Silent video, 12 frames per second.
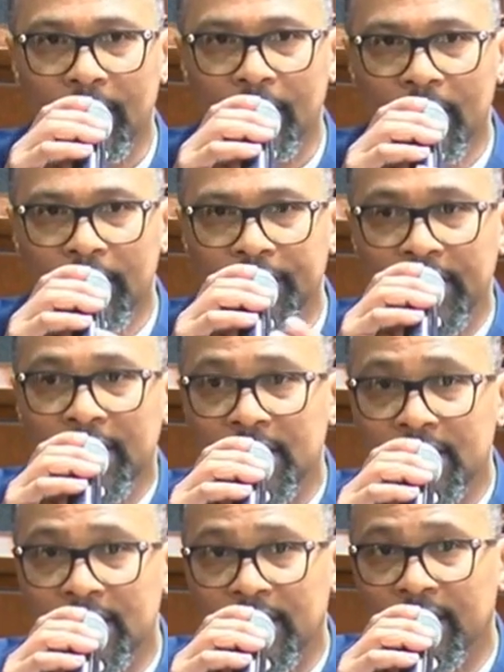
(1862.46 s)
Jesus
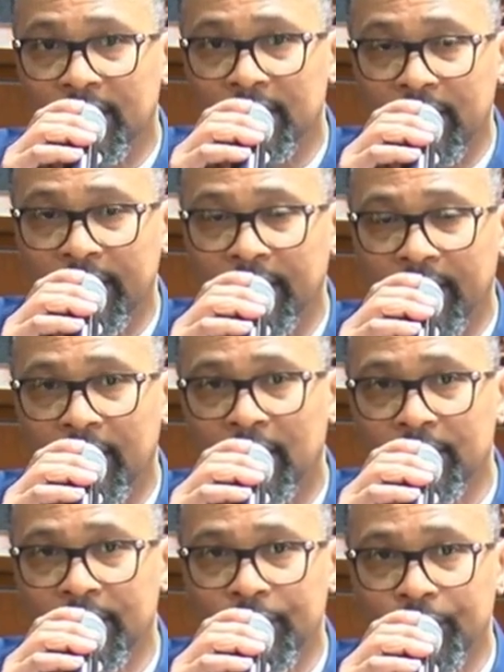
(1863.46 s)
gives an
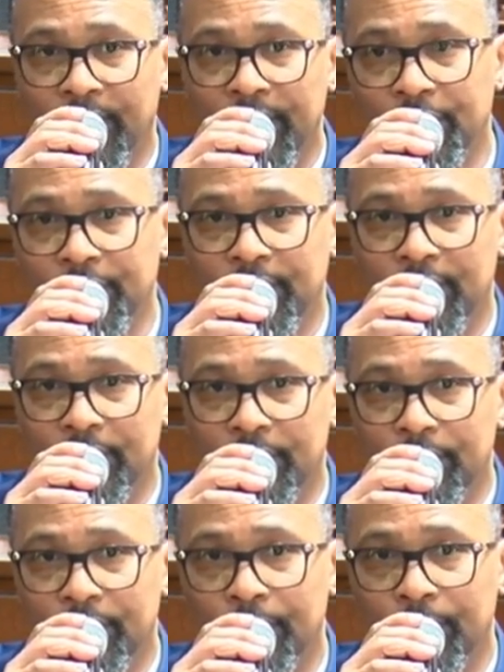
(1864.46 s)
illustration
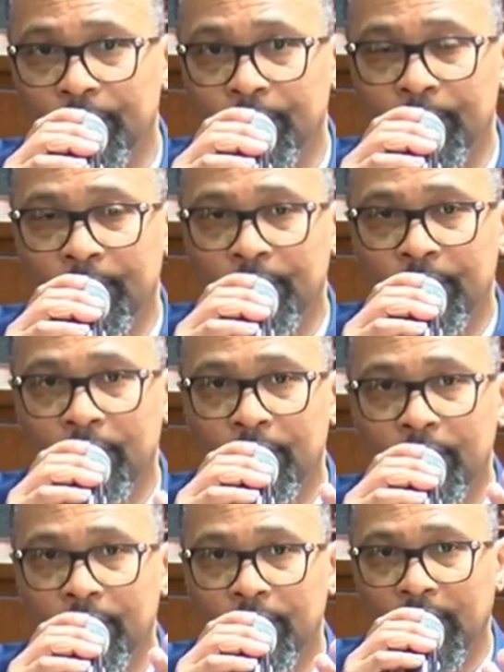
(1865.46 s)
to
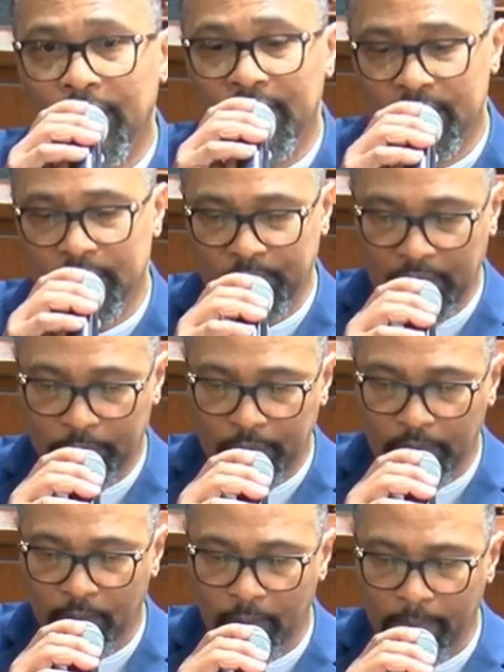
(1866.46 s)
his people.
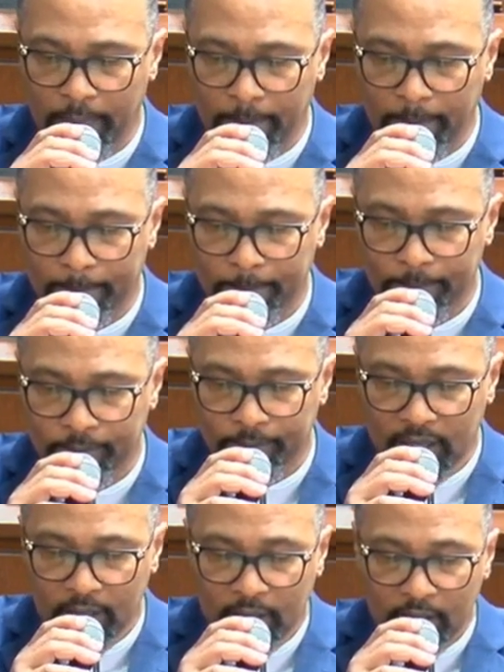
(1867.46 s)

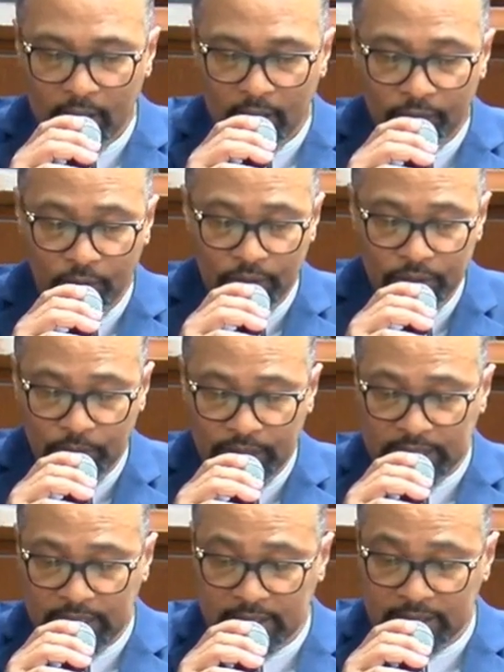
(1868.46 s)
Verse 26
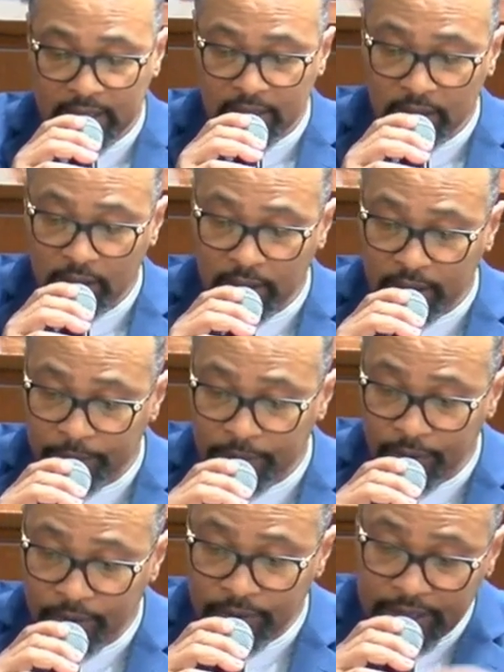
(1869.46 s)
it says, Look at the birds
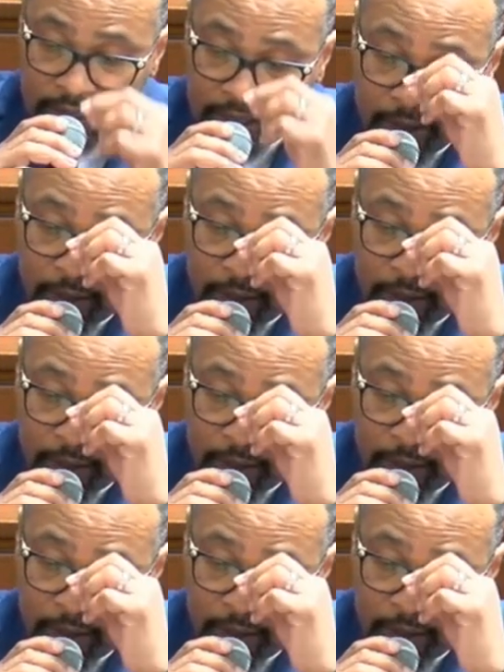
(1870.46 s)
in the air.